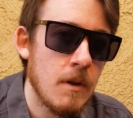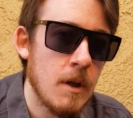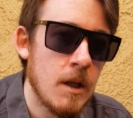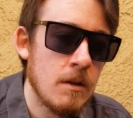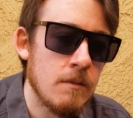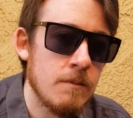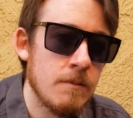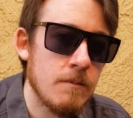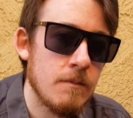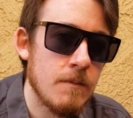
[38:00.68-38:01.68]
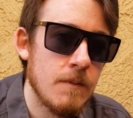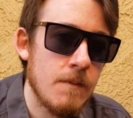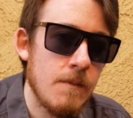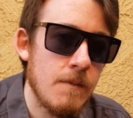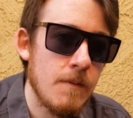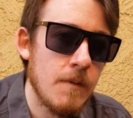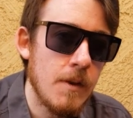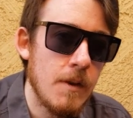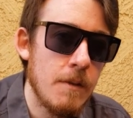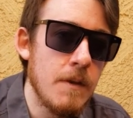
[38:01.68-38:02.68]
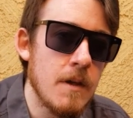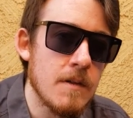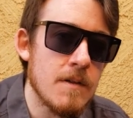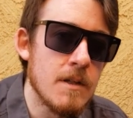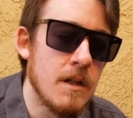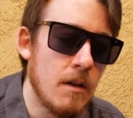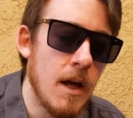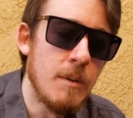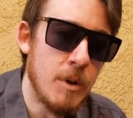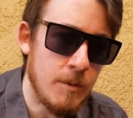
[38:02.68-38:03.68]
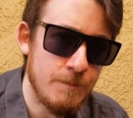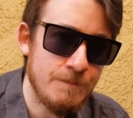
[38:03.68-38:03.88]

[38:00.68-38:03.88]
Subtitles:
of things in alignment.